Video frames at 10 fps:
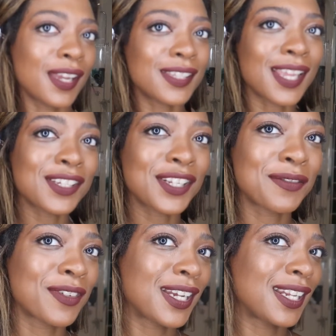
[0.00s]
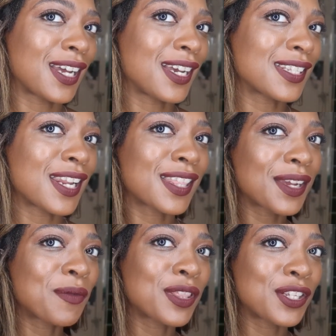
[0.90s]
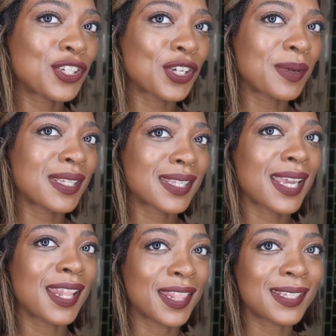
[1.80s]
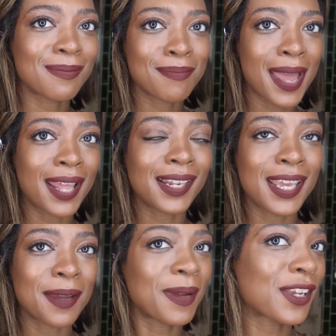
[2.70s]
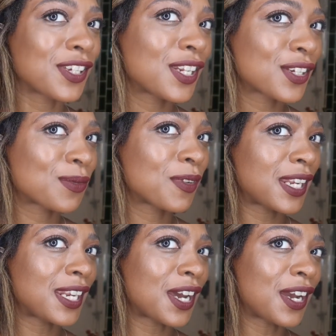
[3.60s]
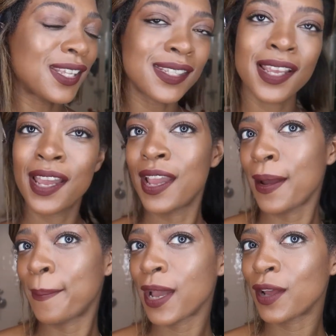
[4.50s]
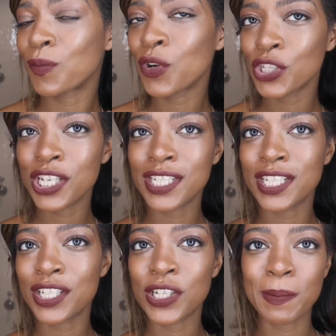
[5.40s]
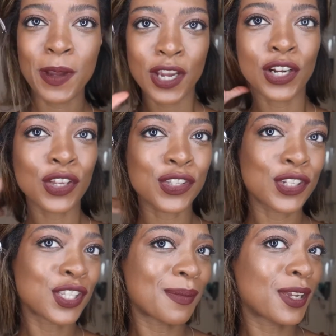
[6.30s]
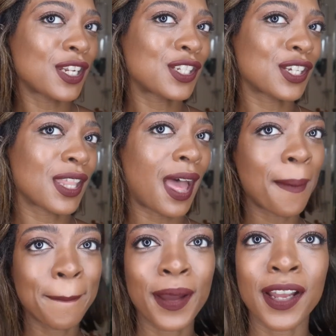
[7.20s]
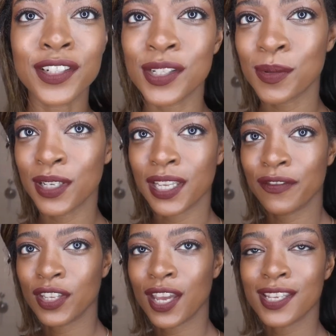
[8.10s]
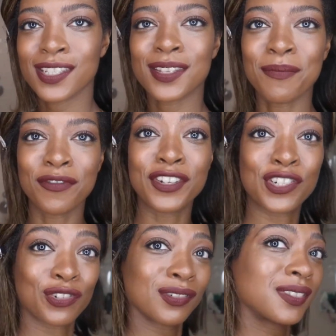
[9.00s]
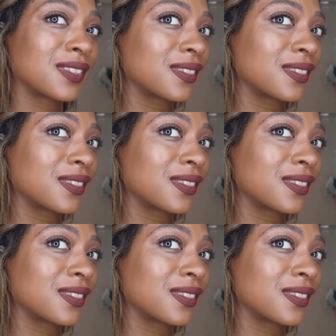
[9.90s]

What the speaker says: It's actually really nice, and I think with the dewy skin, this matte lip actually looks really nice. But what she did is she put a gloss on, so I'm gonna do that, but just wanna give you guys some visuals.